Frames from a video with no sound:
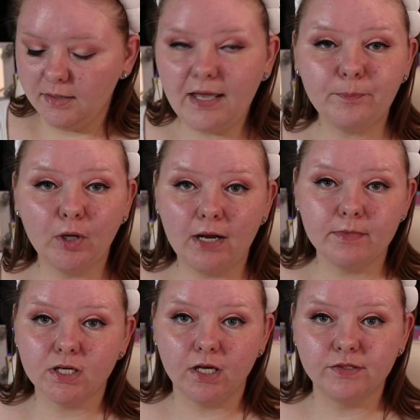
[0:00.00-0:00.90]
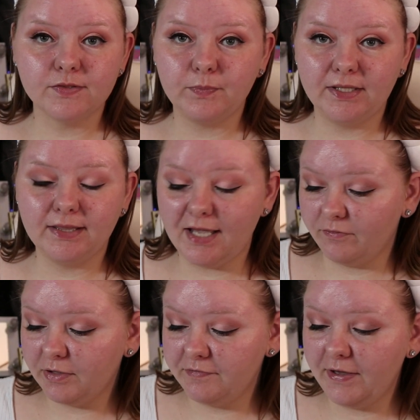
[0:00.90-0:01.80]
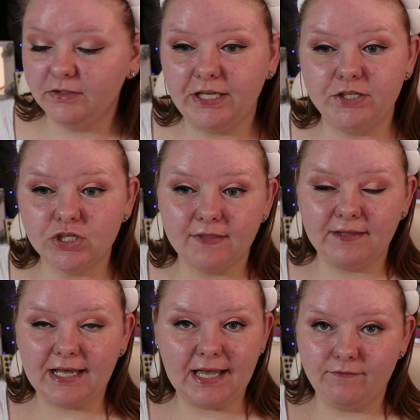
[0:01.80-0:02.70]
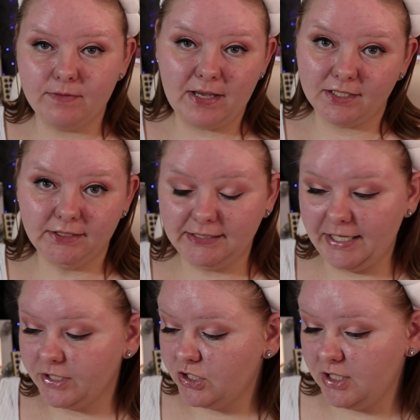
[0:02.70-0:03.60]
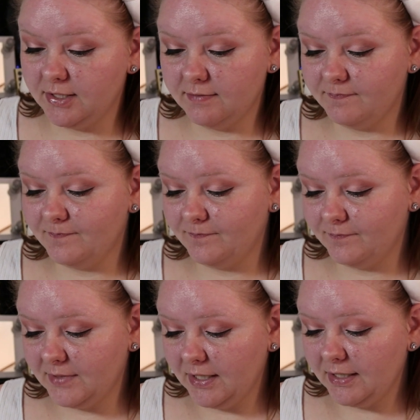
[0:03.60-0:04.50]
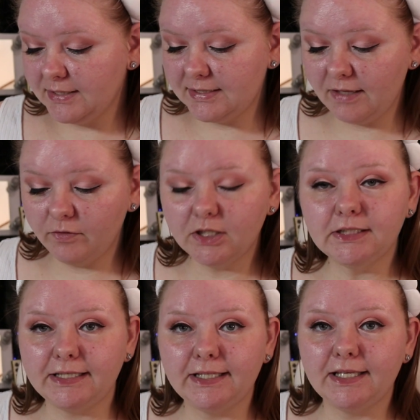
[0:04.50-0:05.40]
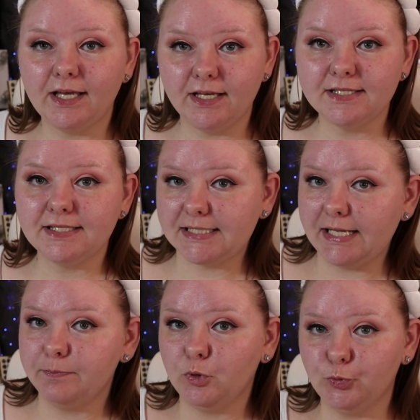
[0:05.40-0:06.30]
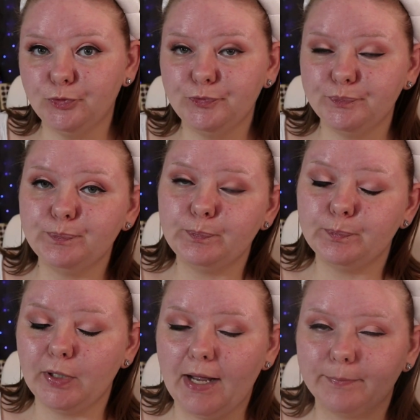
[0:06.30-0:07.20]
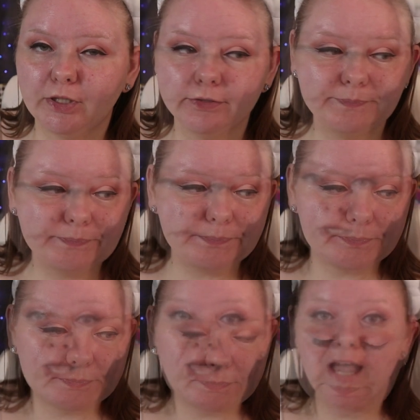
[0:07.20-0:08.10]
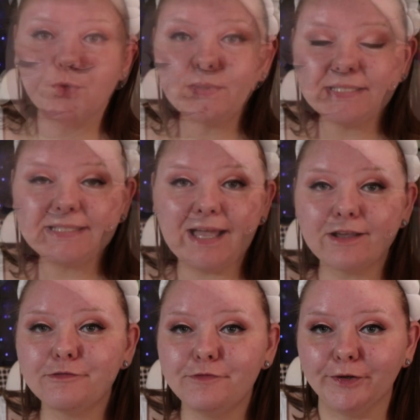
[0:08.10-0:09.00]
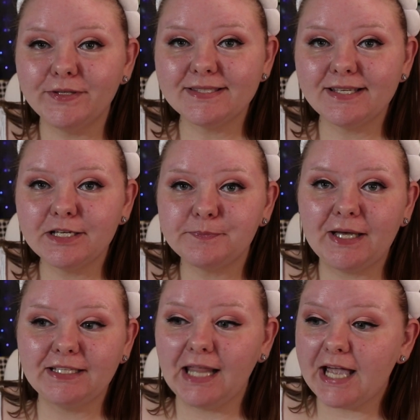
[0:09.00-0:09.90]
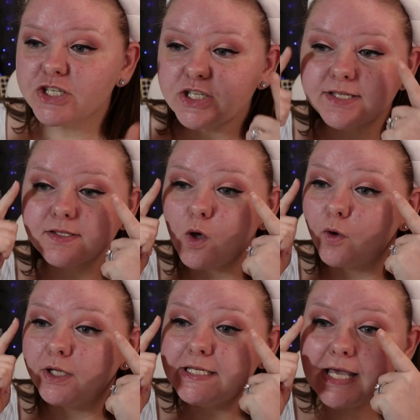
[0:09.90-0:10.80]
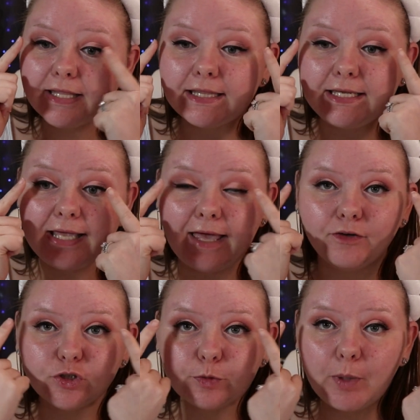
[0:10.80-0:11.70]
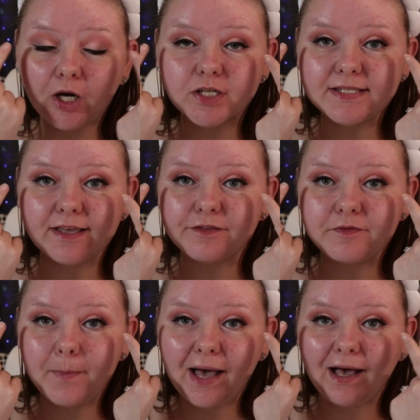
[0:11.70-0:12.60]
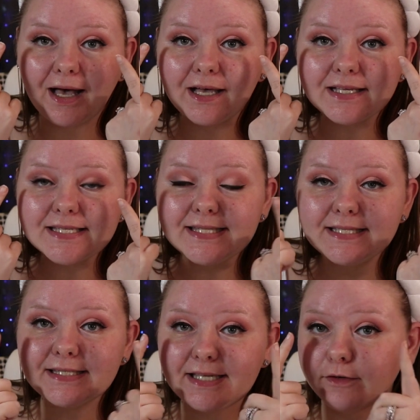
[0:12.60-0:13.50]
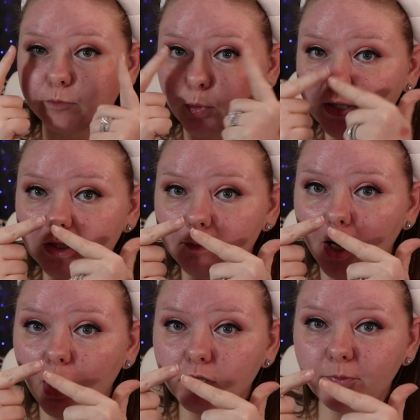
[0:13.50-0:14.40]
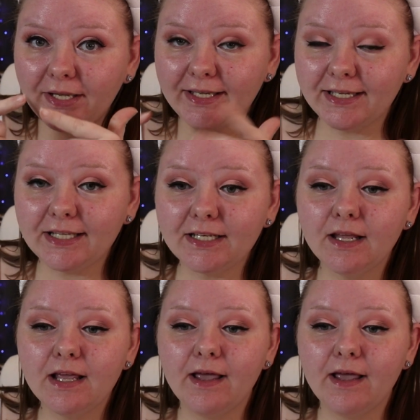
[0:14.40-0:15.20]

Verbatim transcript: That primer goes with every foundation that I have in my collection. It's definitely a staple primer. I really like focusing my lashes on the outer parts of my eyes instead of bringing them all the way in.